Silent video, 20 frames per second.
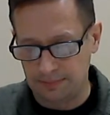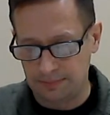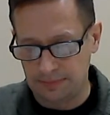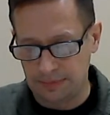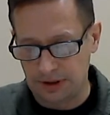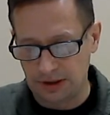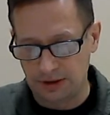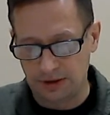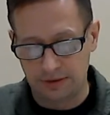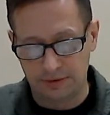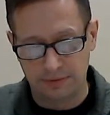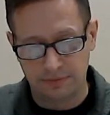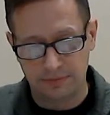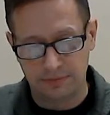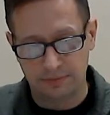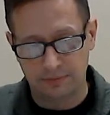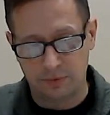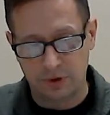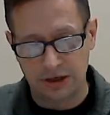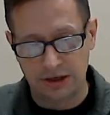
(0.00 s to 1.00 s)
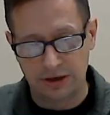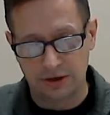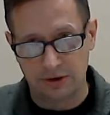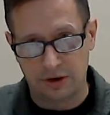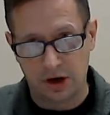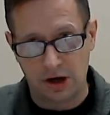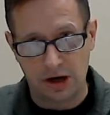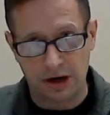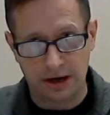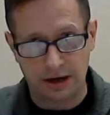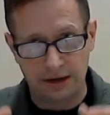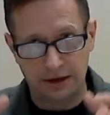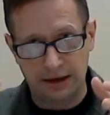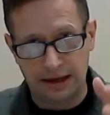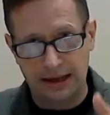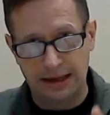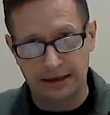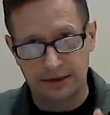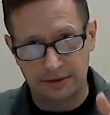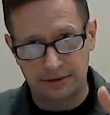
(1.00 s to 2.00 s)
on when you're on
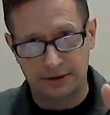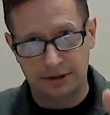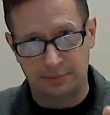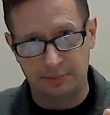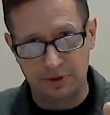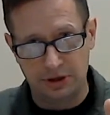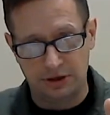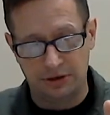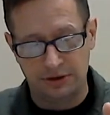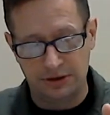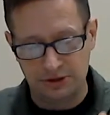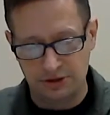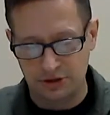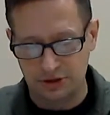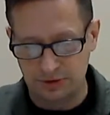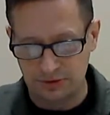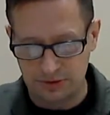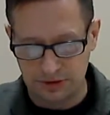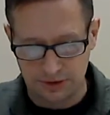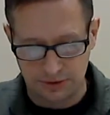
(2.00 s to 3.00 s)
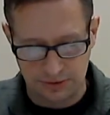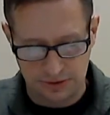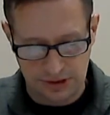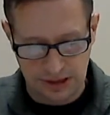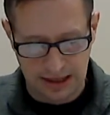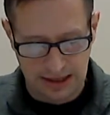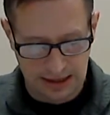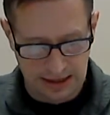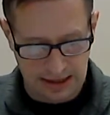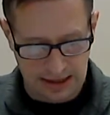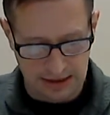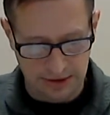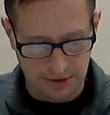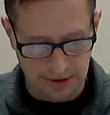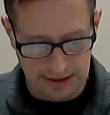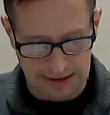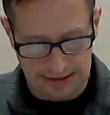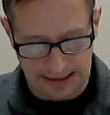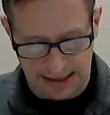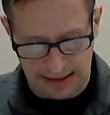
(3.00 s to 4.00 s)
a computer that you use, and you
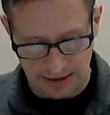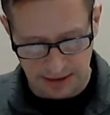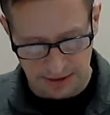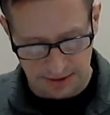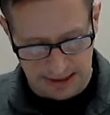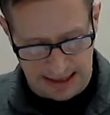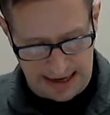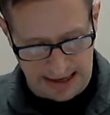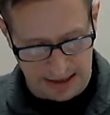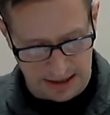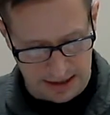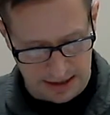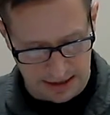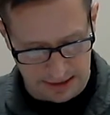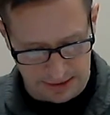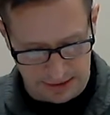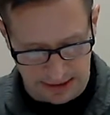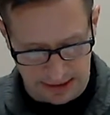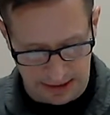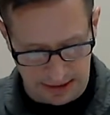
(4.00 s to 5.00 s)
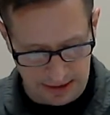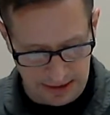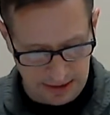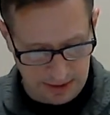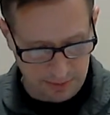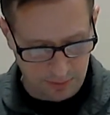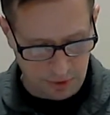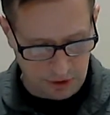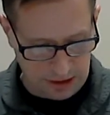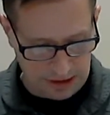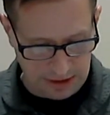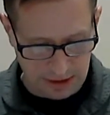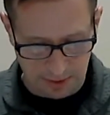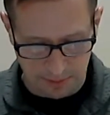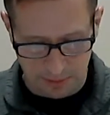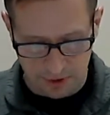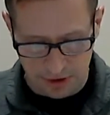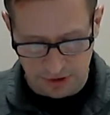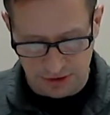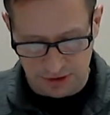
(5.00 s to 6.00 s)
hit that little ad hoc thing. Put in your
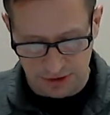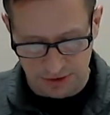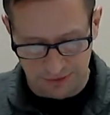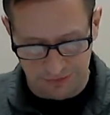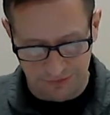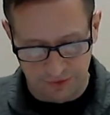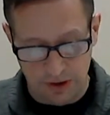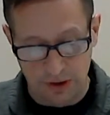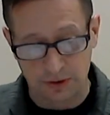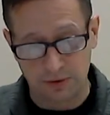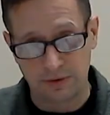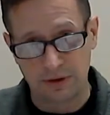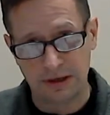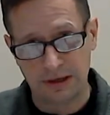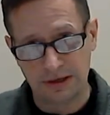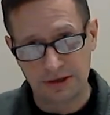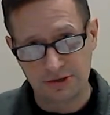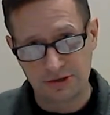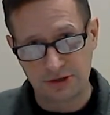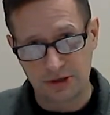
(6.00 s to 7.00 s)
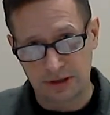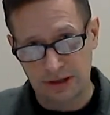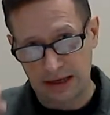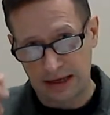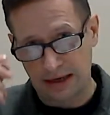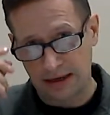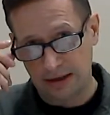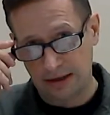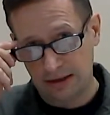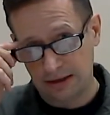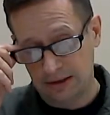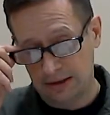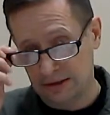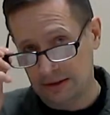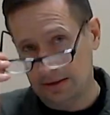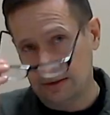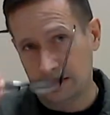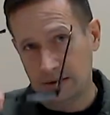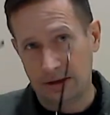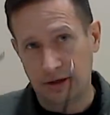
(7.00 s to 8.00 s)
personal phone so that
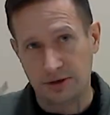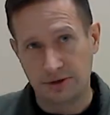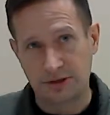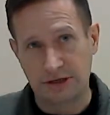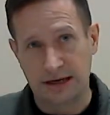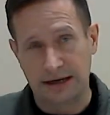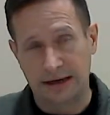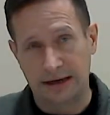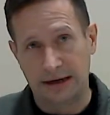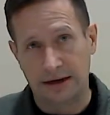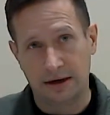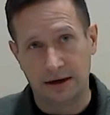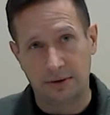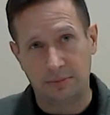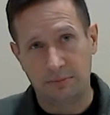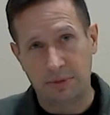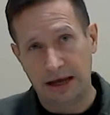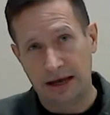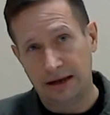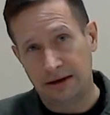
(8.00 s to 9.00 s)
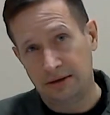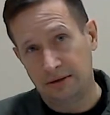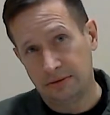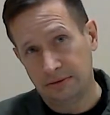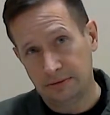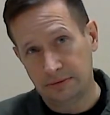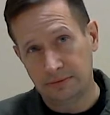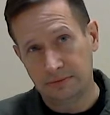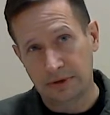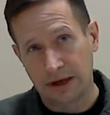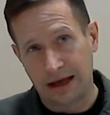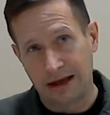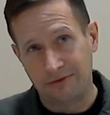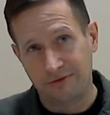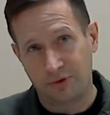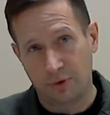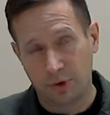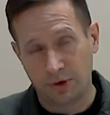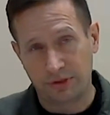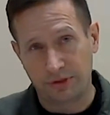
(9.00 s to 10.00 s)
you're sitting there in bed at
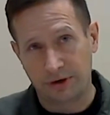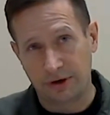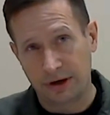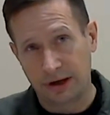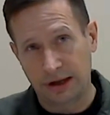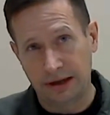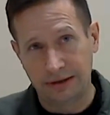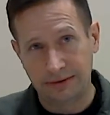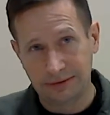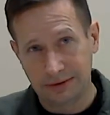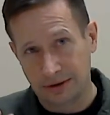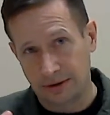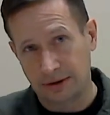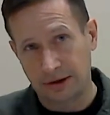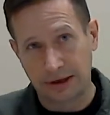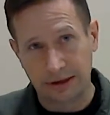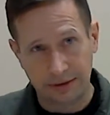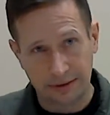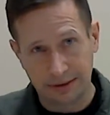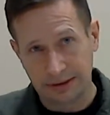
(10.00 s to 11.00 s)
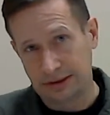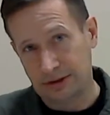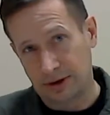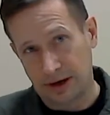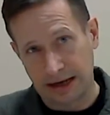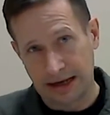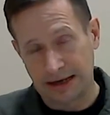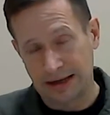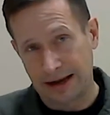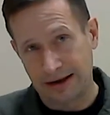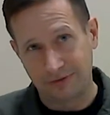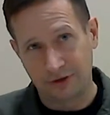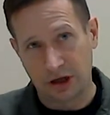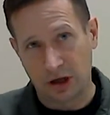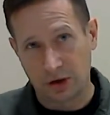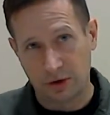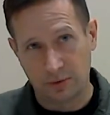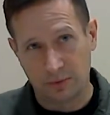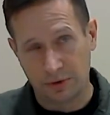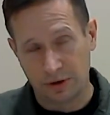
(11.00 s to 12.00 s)
4:30, going, "Do I have to
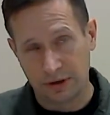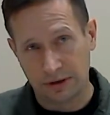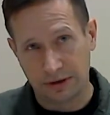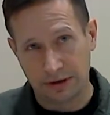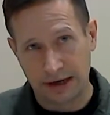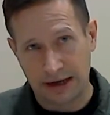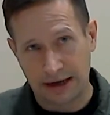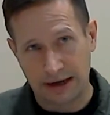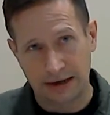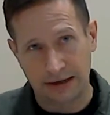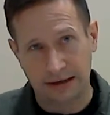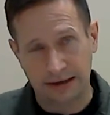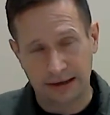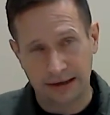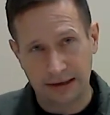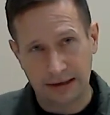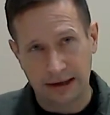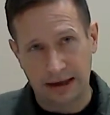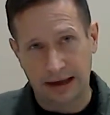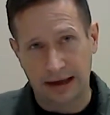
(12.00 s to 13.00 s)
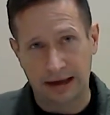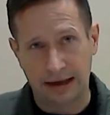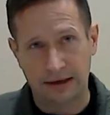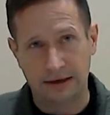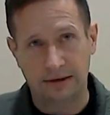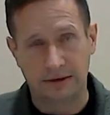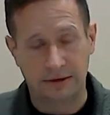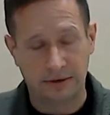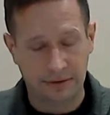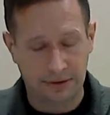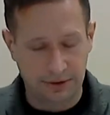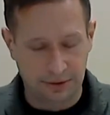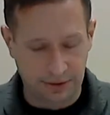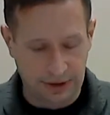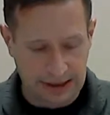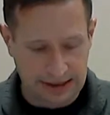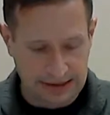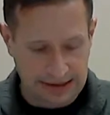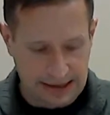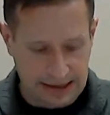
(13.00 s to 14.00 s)
go to work or not?" And you'll
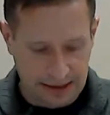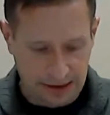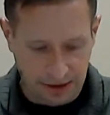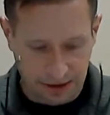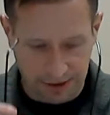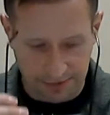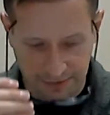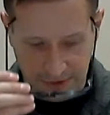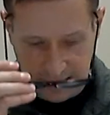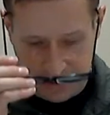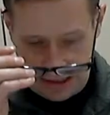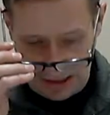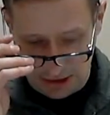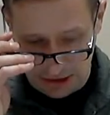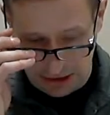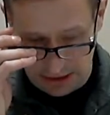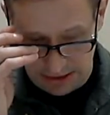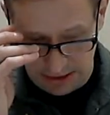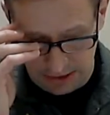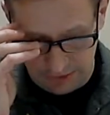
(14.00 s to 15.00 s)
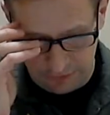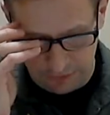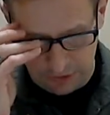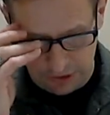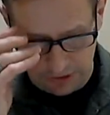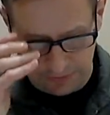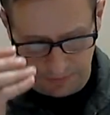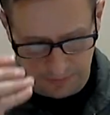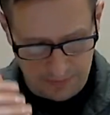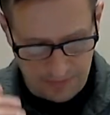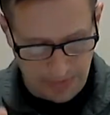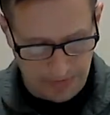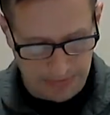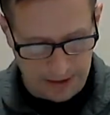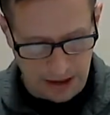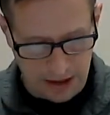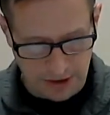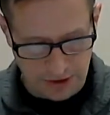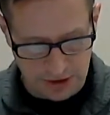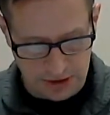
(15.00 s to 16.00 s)
get that notification on your phone.
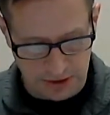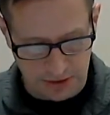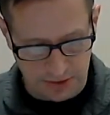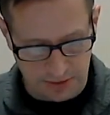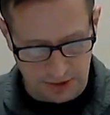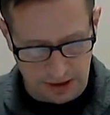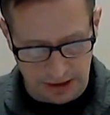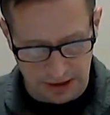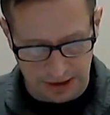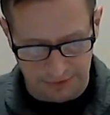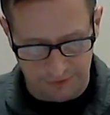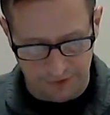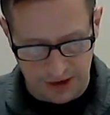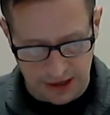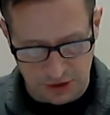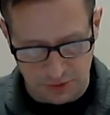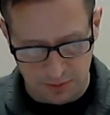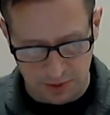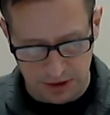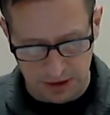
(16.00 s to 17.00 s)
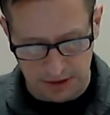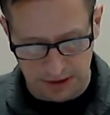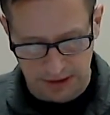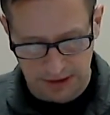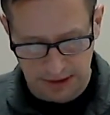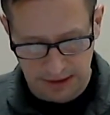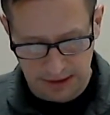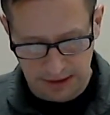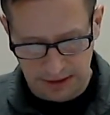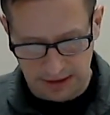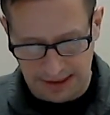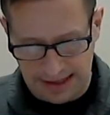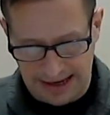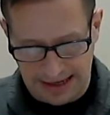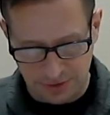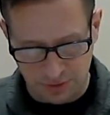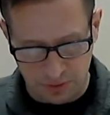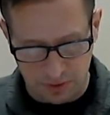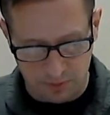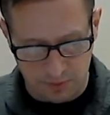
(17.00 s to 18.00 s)
Also on Facebook, the
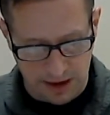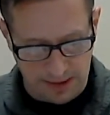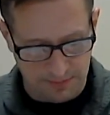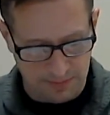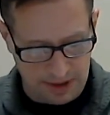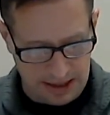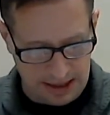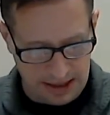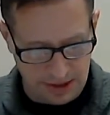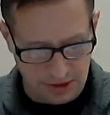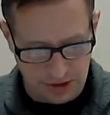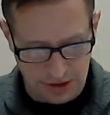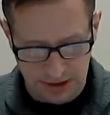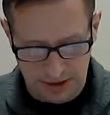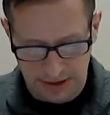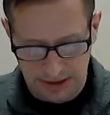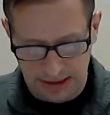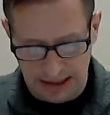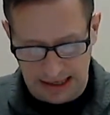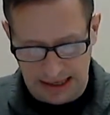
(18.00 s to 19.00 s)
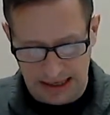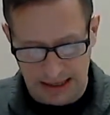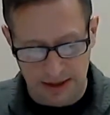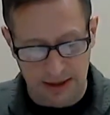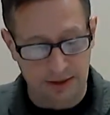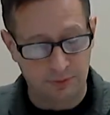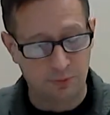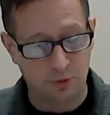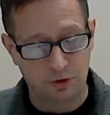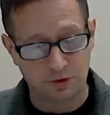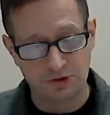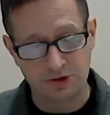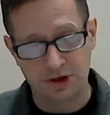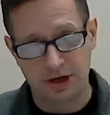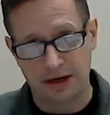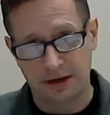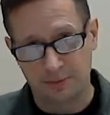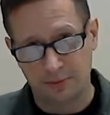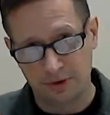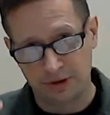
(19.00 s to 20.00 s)
NASWI webpage, and we'll
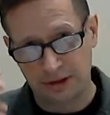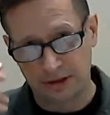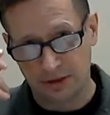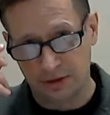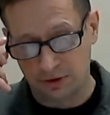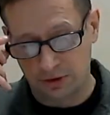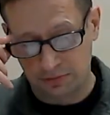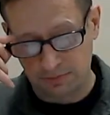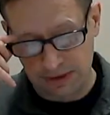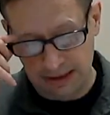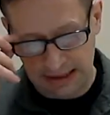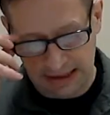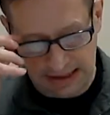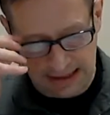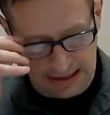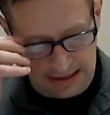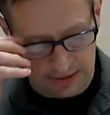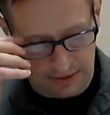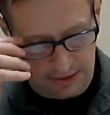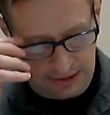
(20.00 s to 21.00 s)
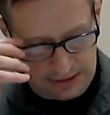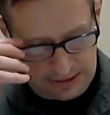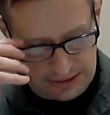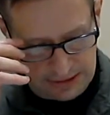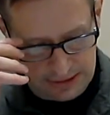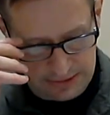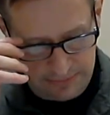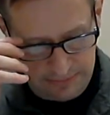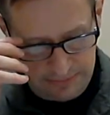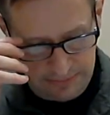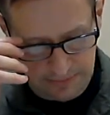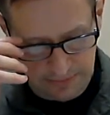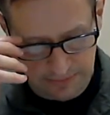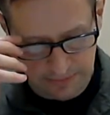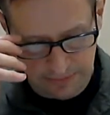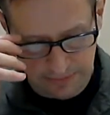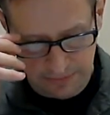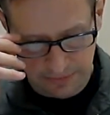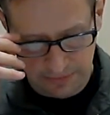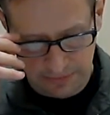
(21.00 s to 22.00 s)
share it with the local media outlets.
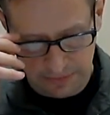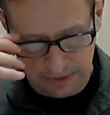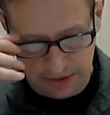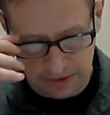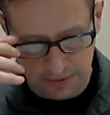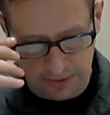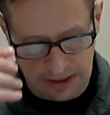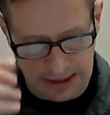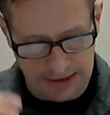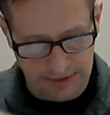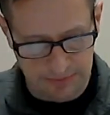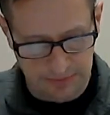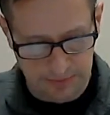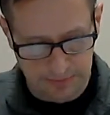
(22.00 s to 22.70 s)
Okay?